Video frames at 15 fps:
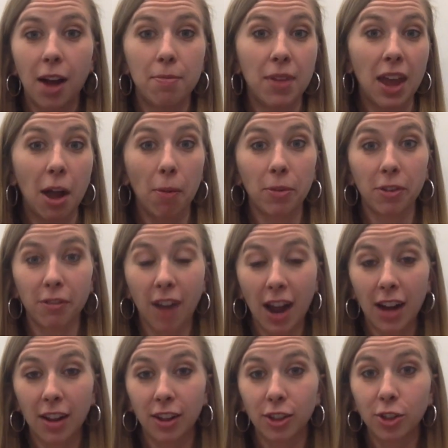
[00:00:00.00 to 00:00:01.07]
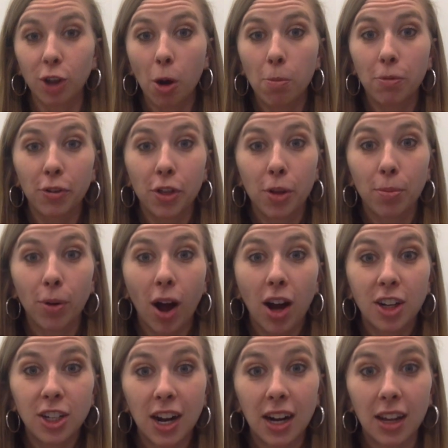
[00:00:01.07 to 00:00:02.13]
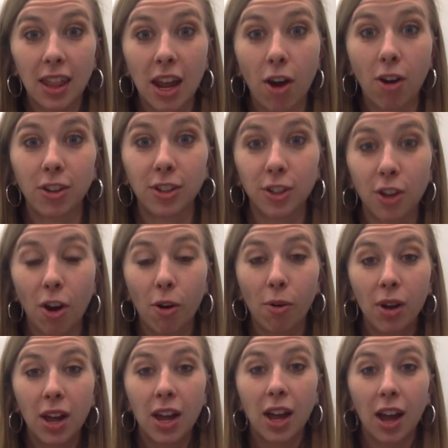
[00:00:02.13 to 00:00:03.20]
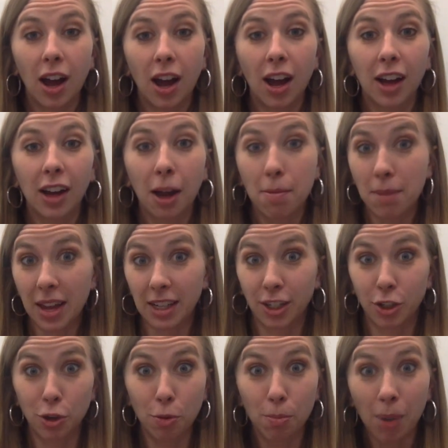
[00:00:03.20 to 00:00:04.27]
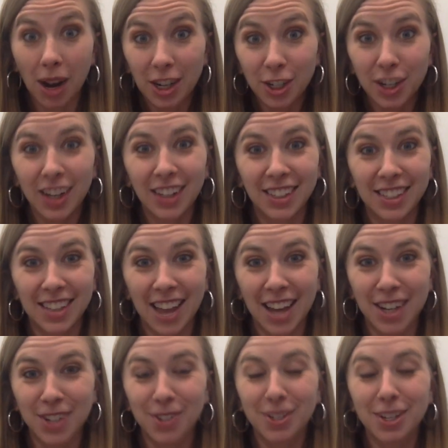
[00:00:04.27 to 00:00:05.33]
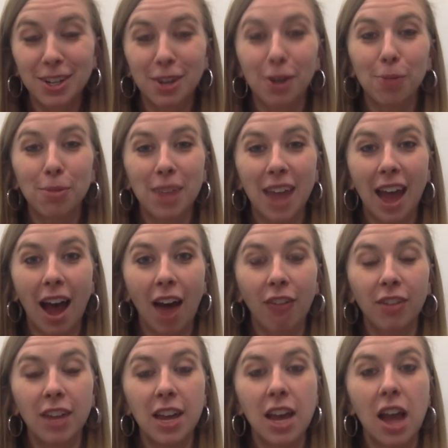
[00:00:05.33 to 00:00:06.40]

they help define the scope for the project, they also commit to budget and schedule in your behalf,